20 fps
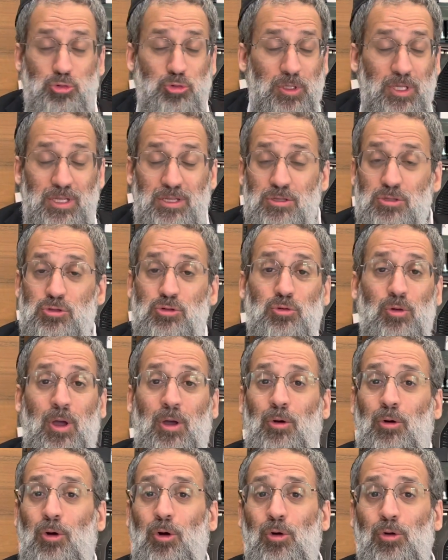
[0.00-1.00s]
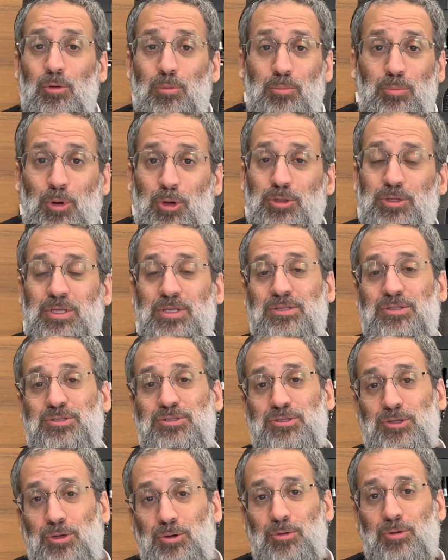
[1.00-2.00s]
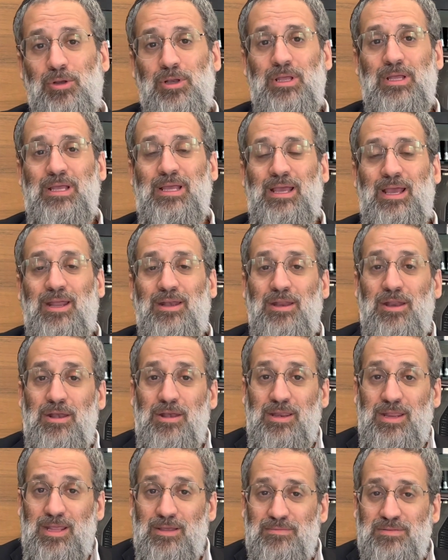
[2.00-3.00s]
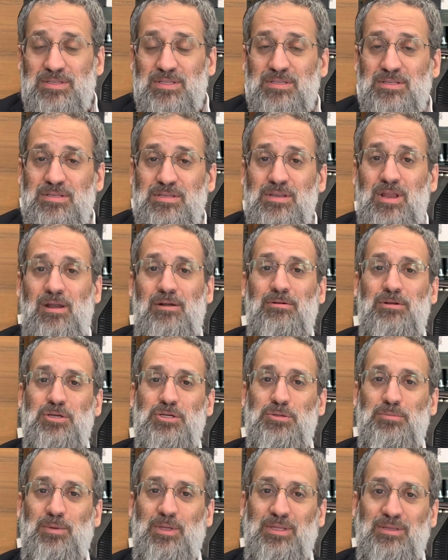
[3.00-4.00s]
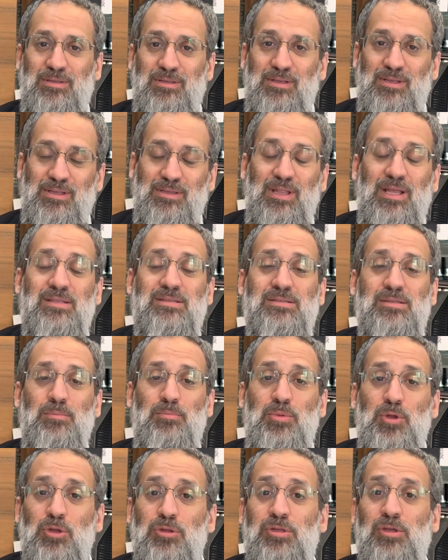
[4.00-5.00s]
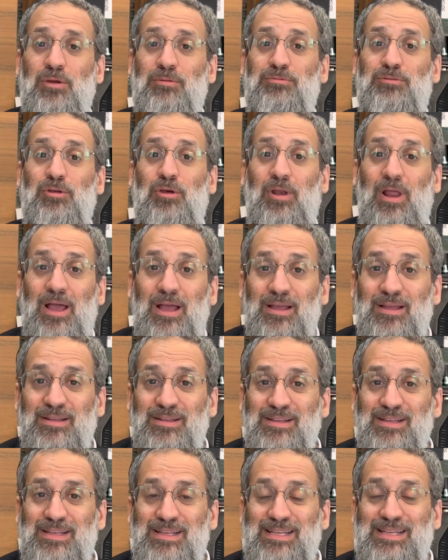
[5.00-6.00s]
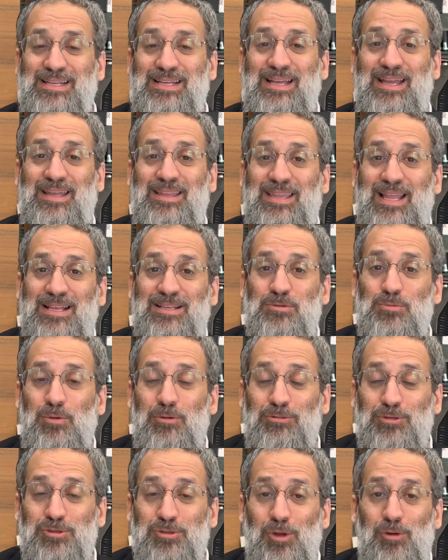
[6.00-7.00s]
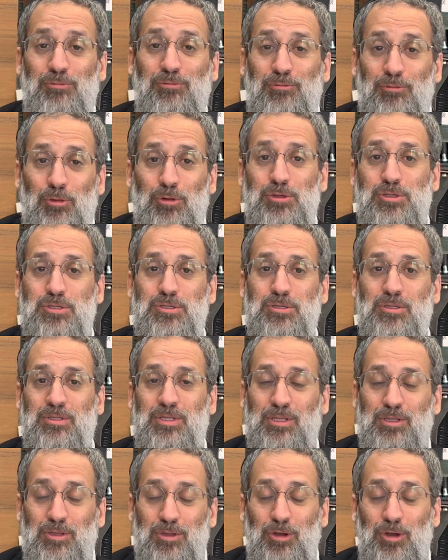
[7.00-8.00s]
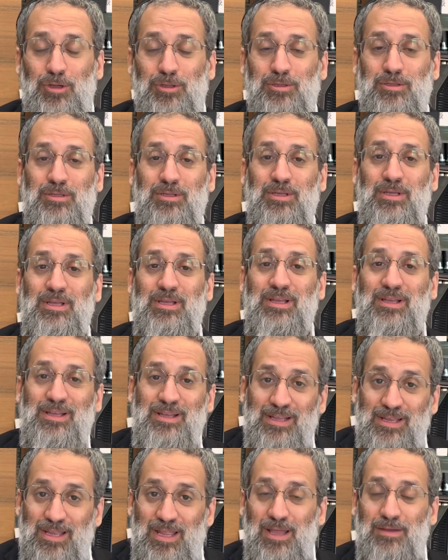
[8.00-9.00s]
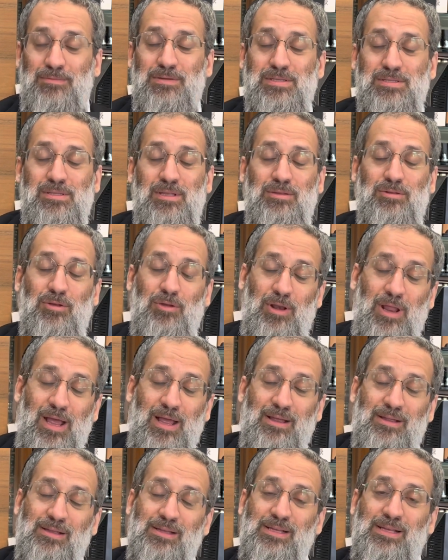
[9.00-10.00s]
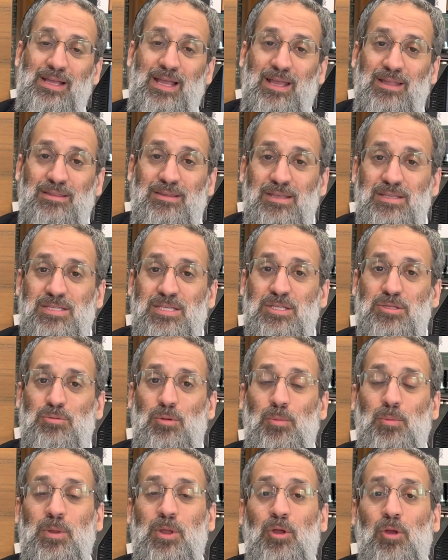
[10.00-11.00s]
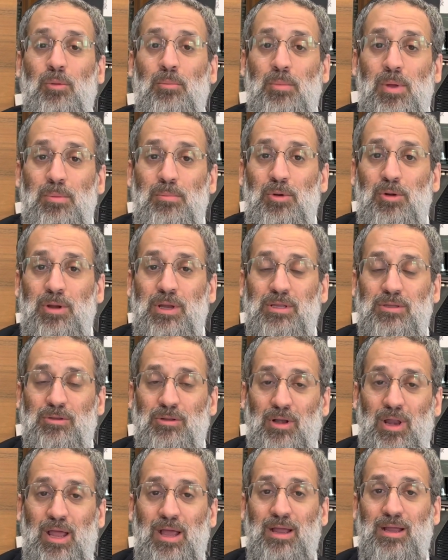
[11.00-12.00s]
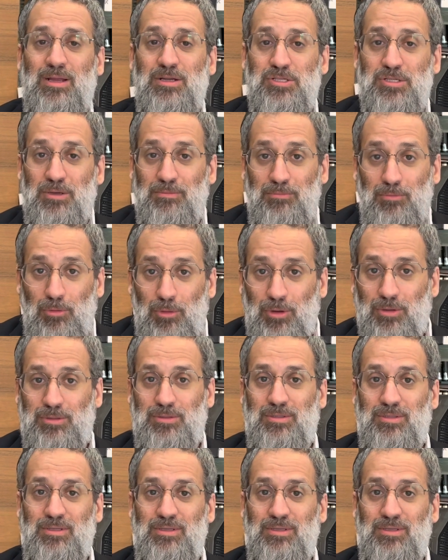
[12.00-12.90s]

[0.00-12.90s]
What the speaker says: into our whole body and soul, and it gives us nourishment. And that's the beauty of Torah. And we're so fortunate that God gave us the Torah, and this it will be commemorated on Chag HaShavuot.